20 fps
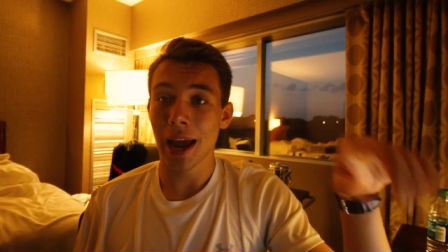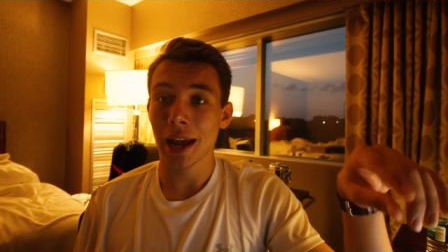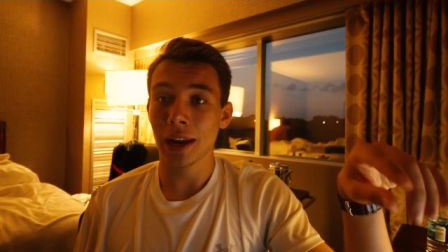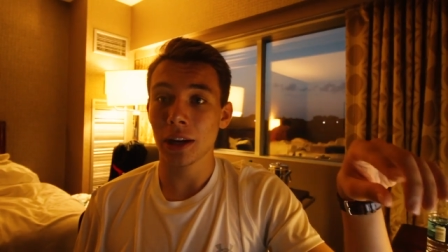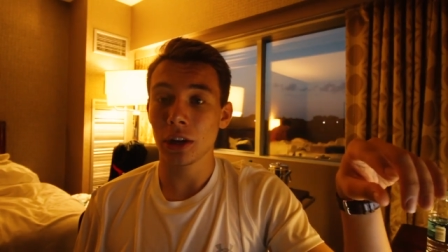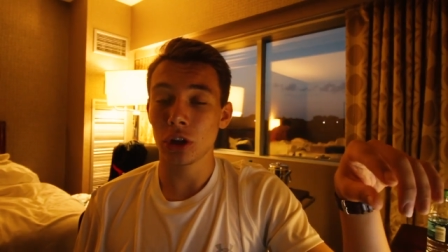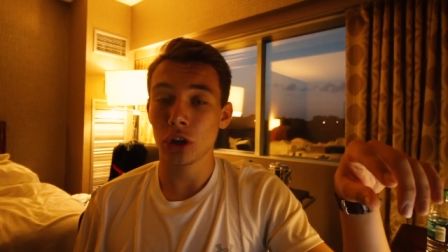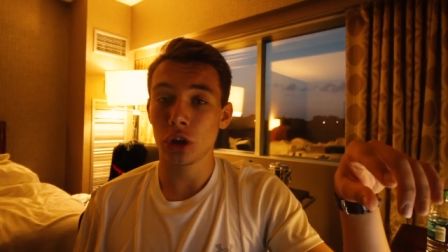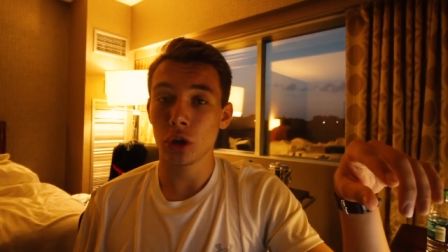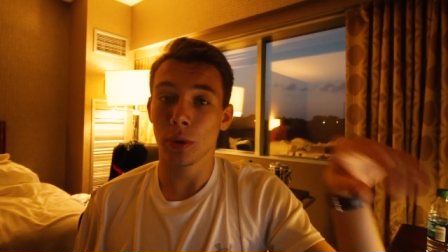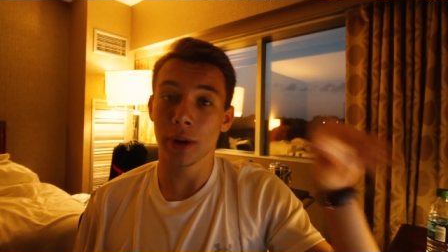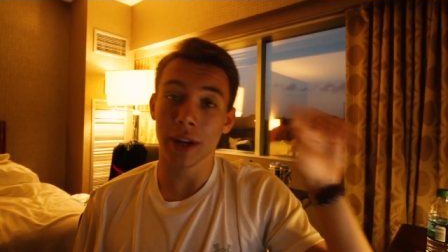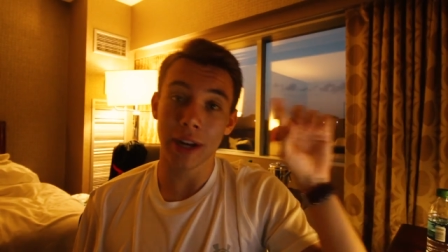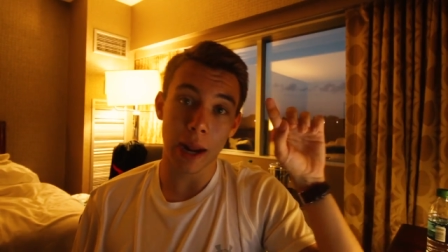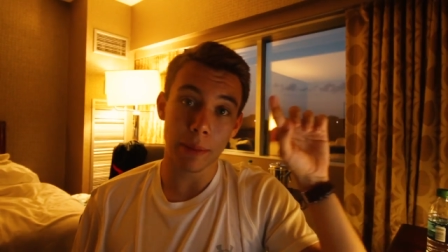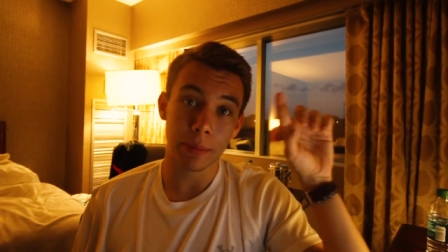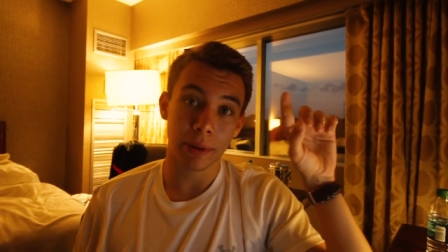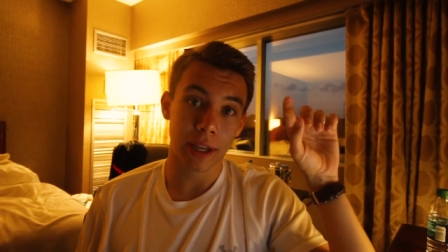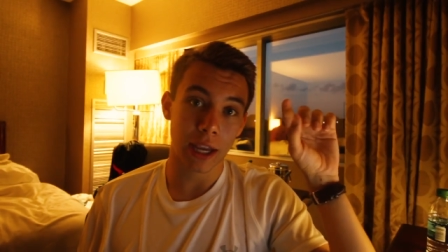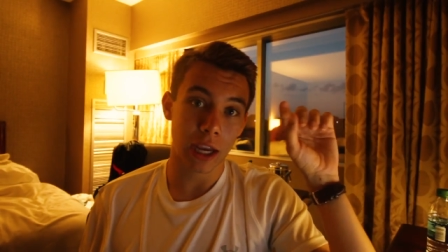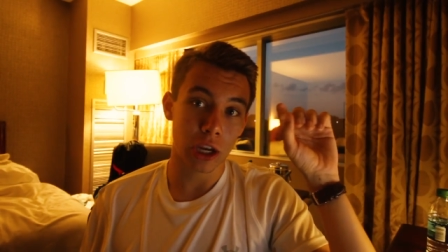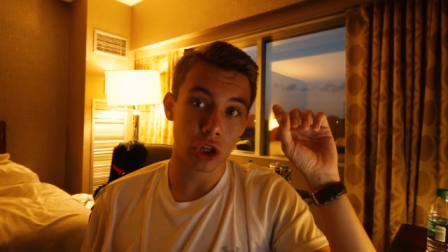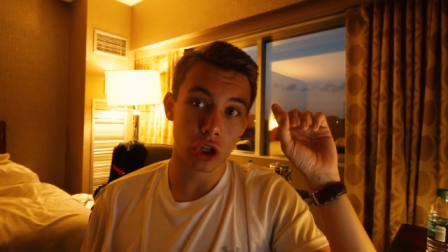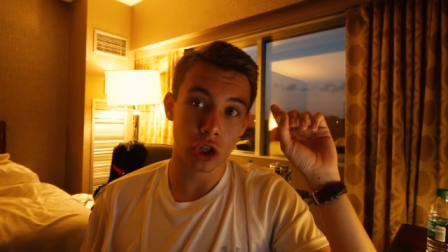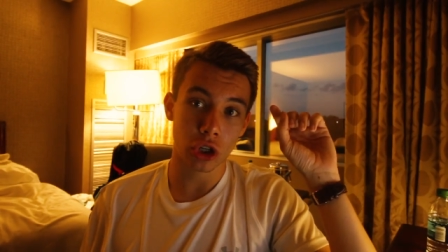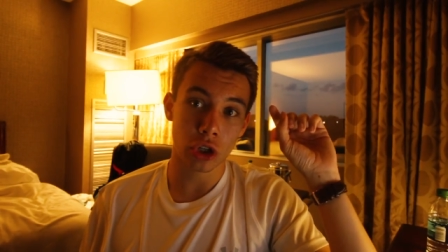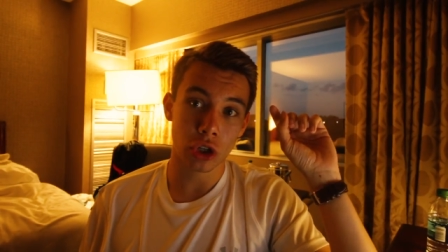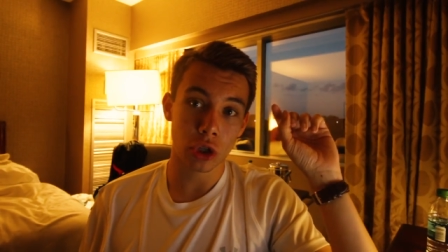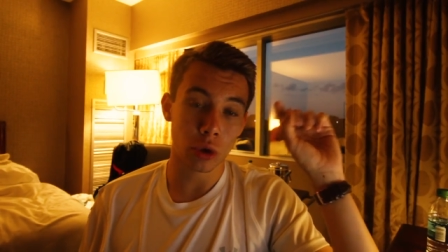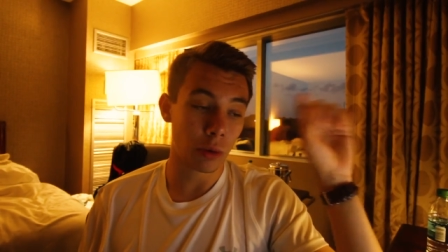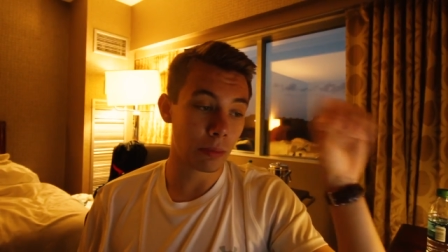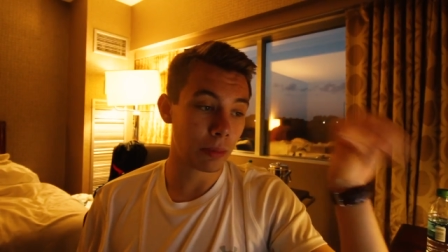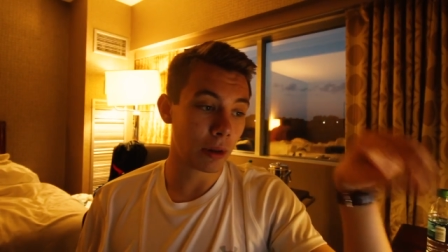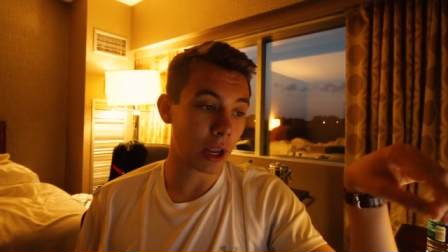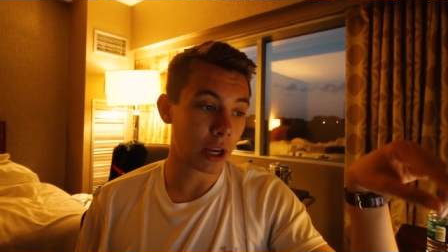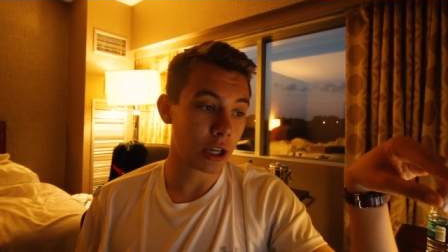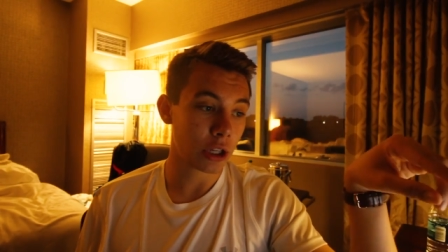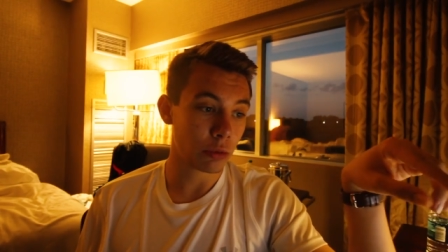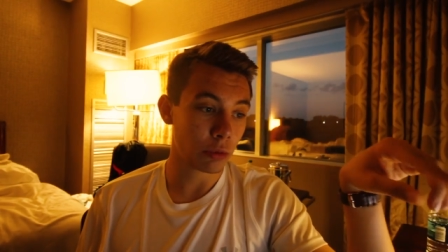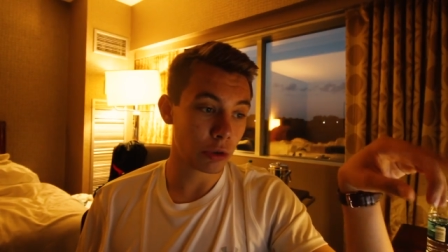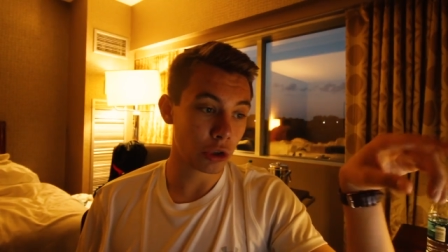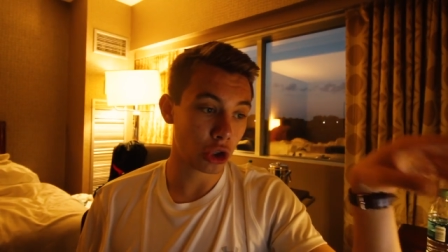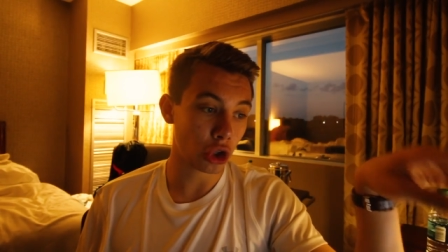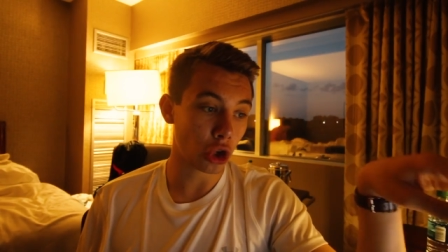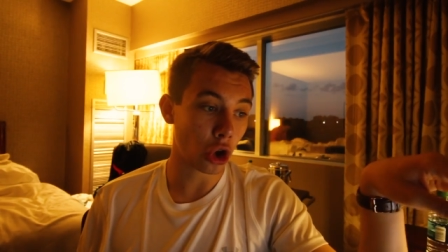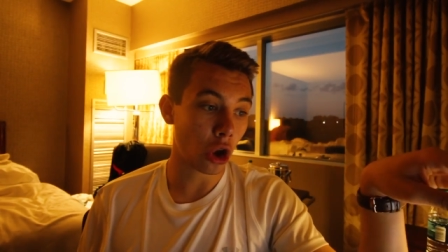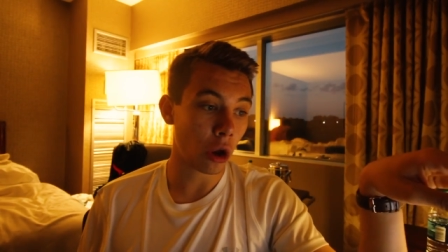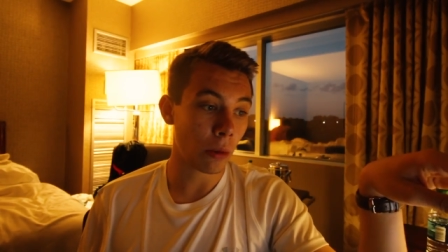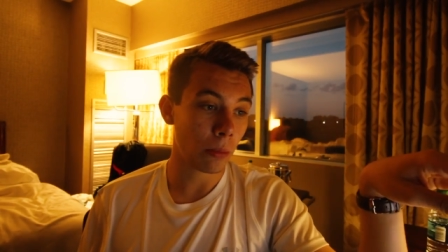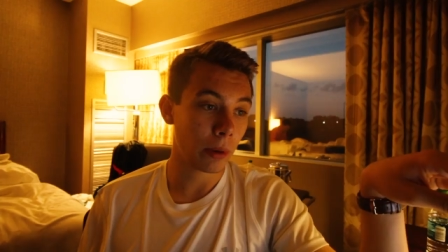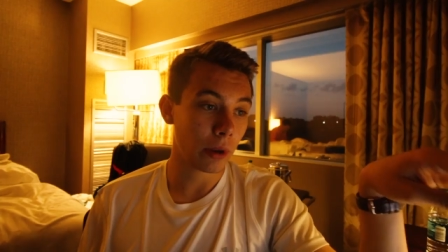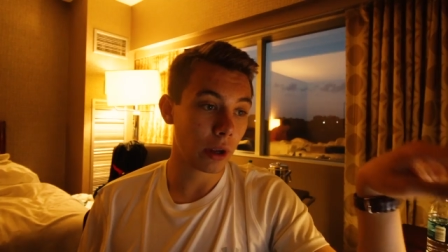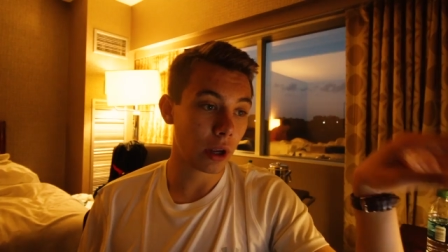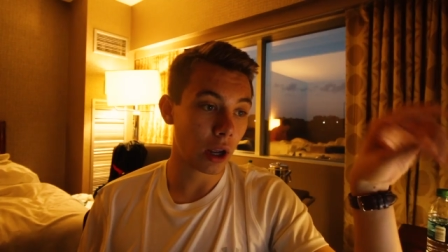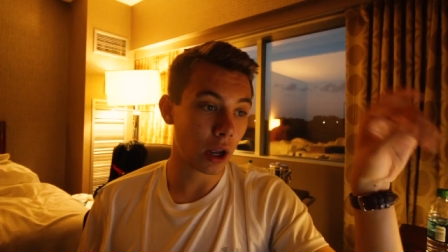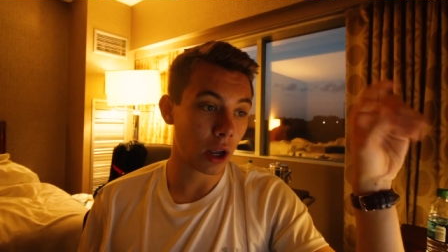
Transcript: and doing an application to apply to a job.